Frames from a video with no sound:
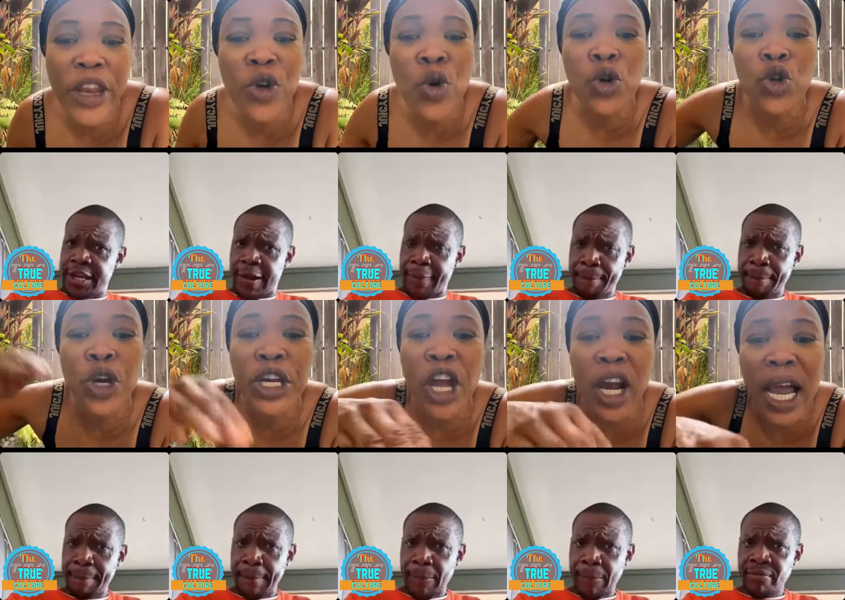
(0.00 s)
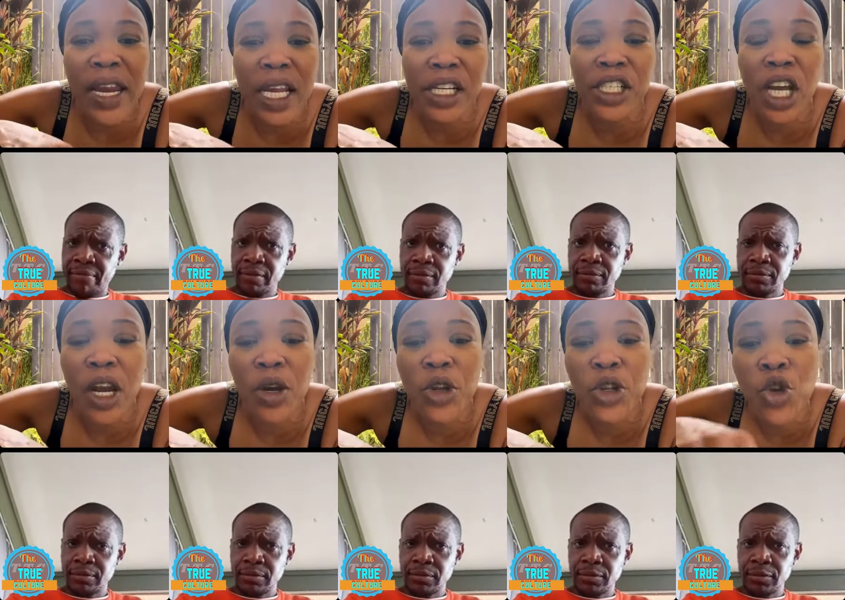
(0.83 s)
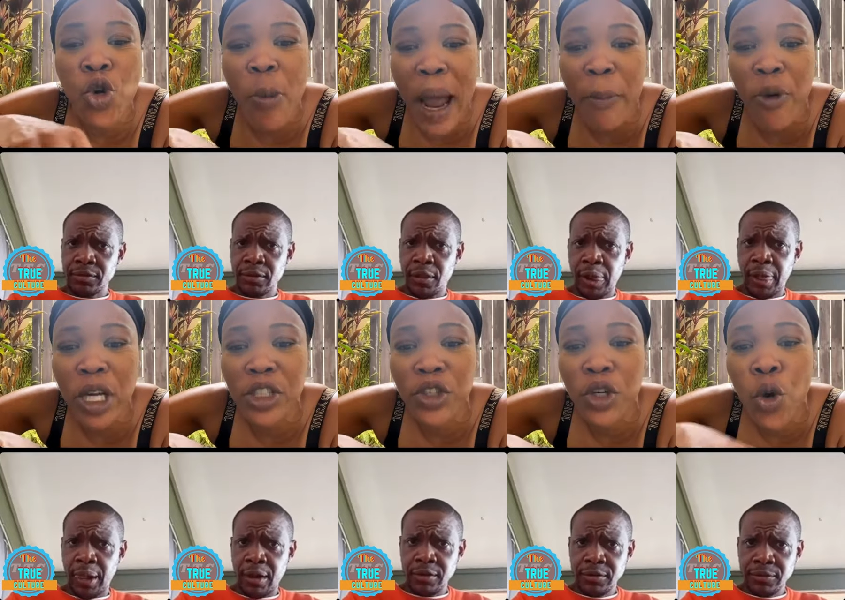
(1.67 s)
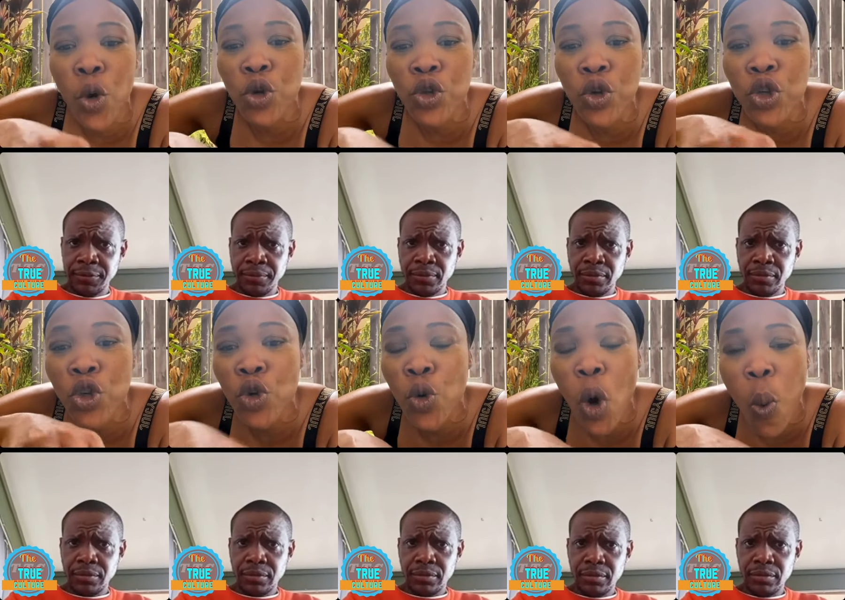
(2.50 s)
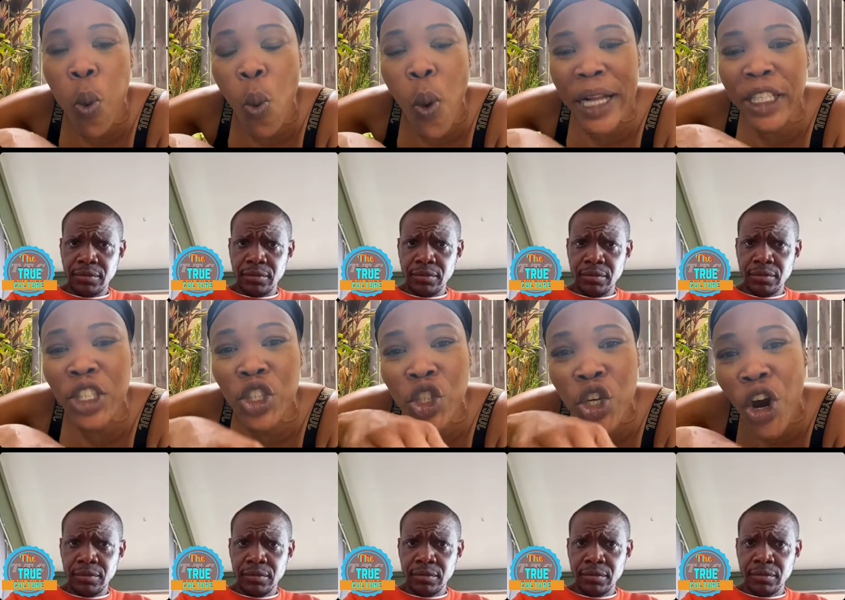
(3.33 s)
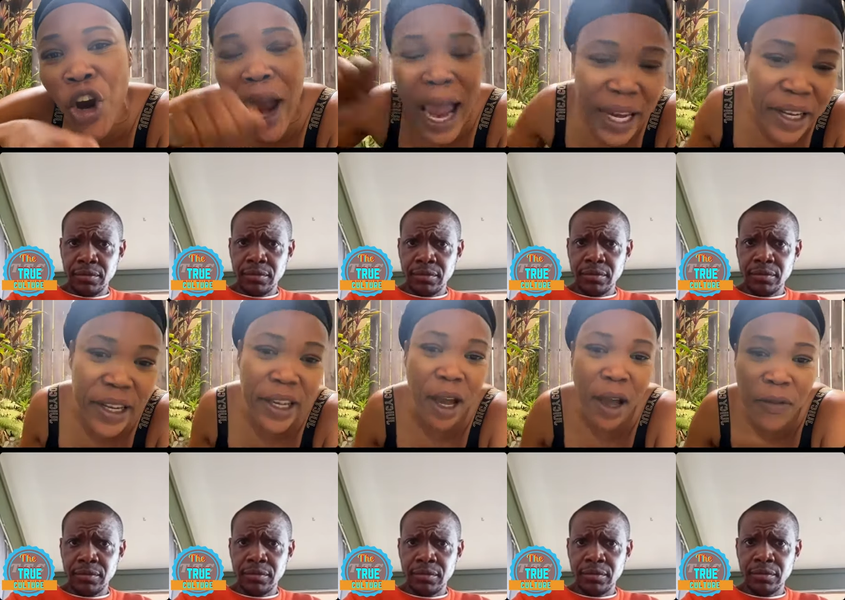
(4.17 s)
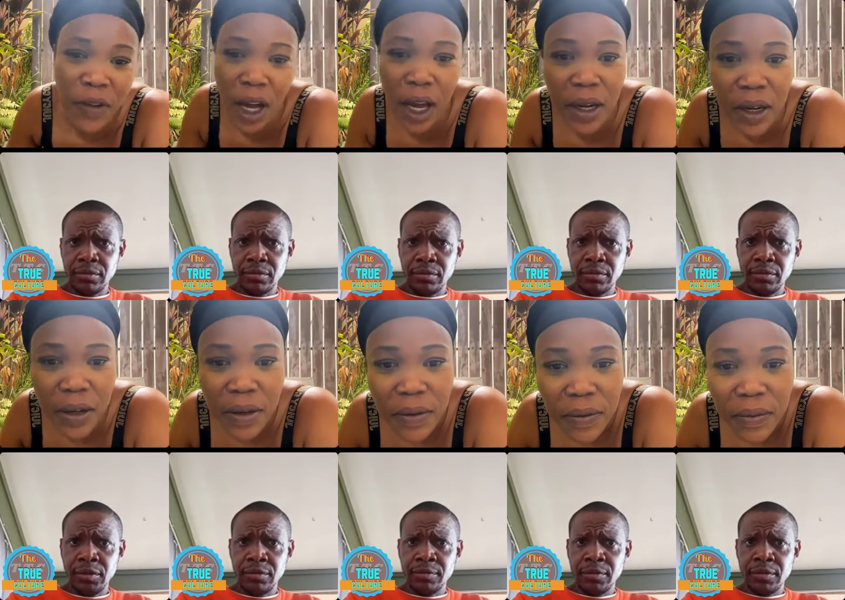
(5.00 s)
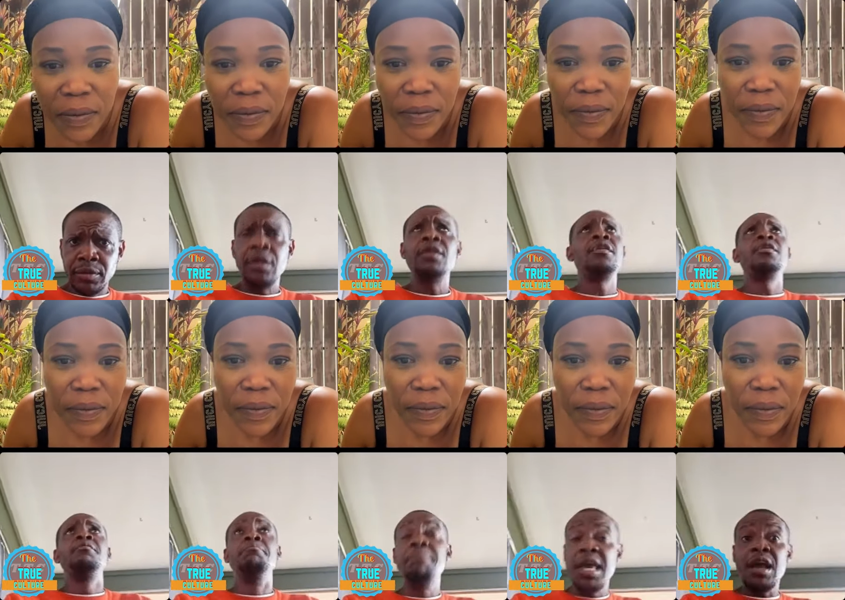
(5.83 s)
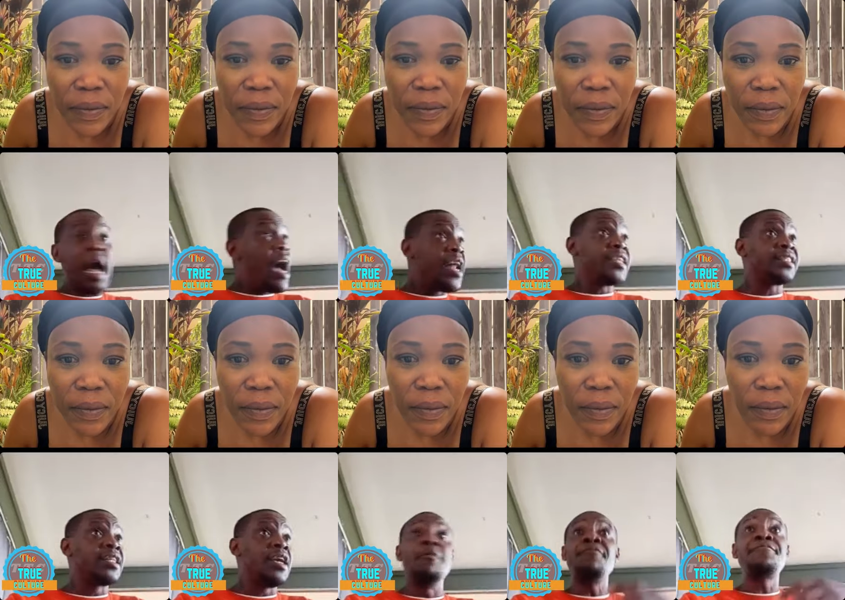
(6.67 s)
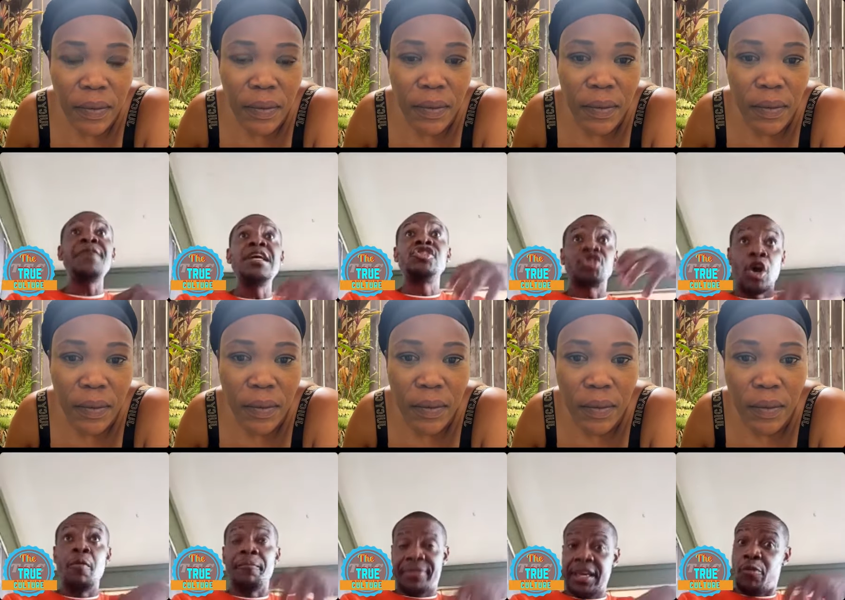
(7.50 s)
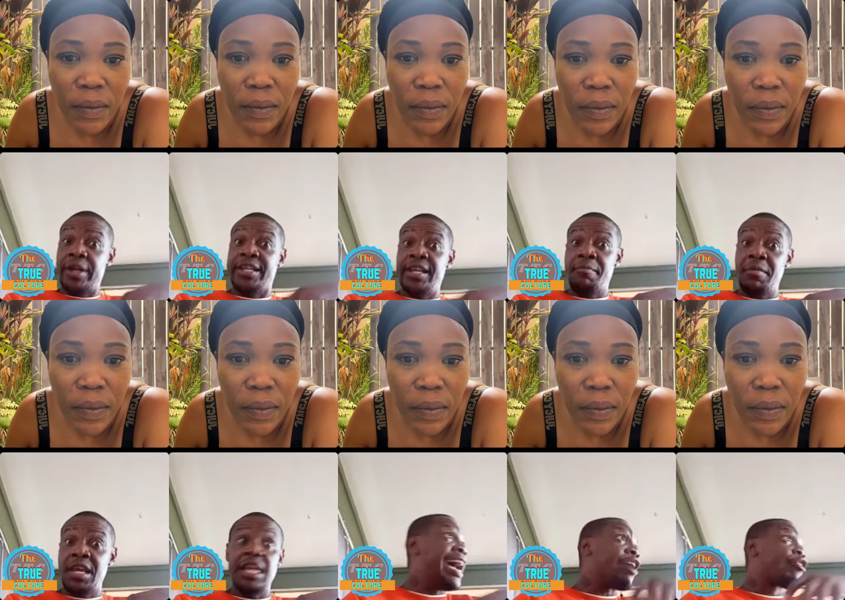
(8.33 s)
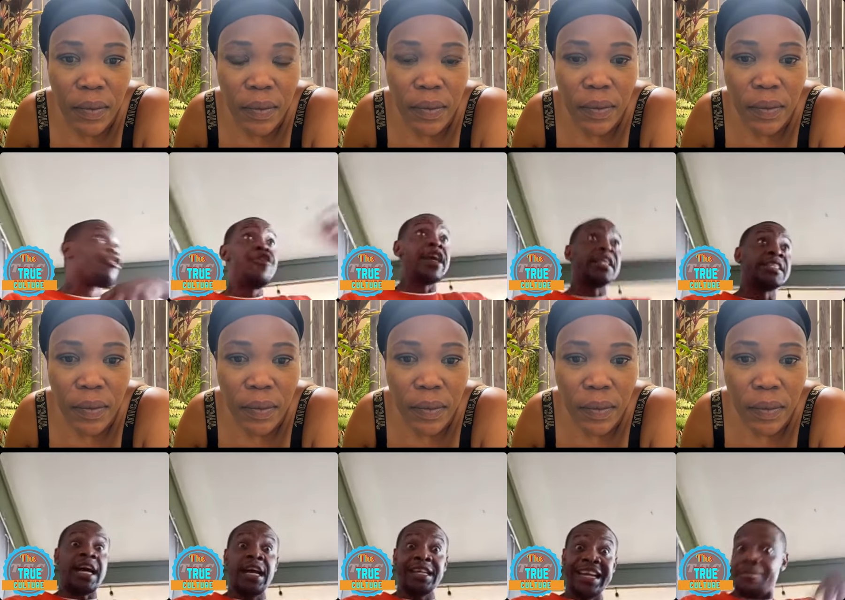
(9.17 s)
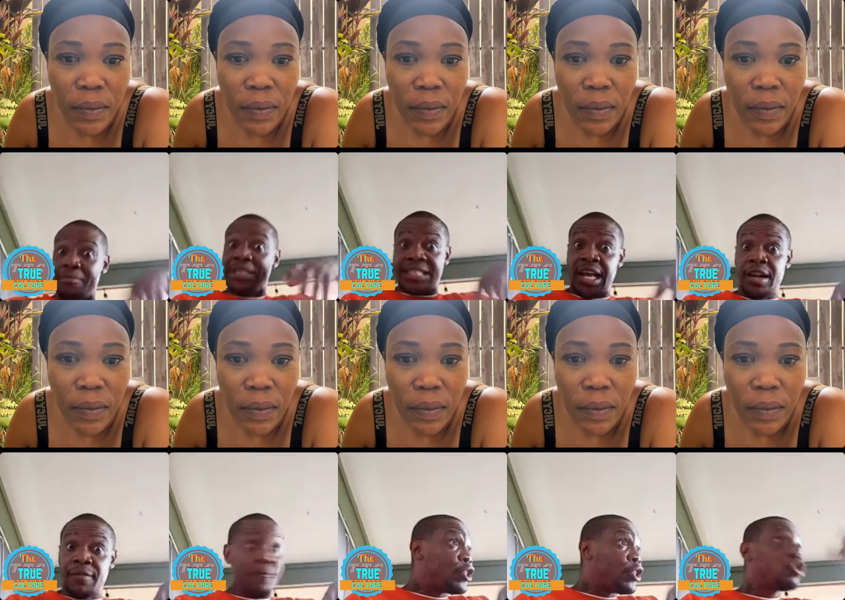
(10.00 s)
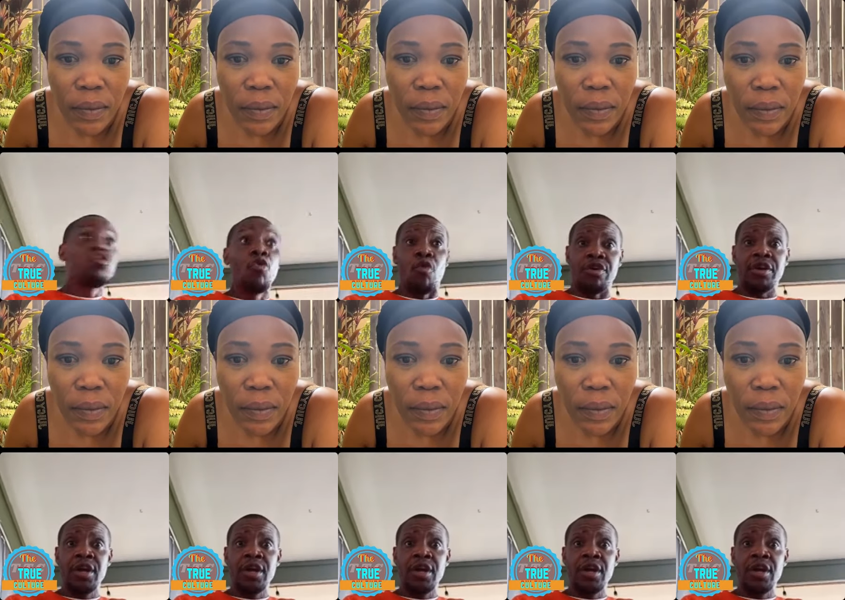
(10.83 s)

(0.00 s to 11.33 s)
Speaker 1: you do your connection, you, my brethren, who do you, what is your idea of God?
Speaker 2: Me, honestly, I feel something within me that greater than myself, for sure.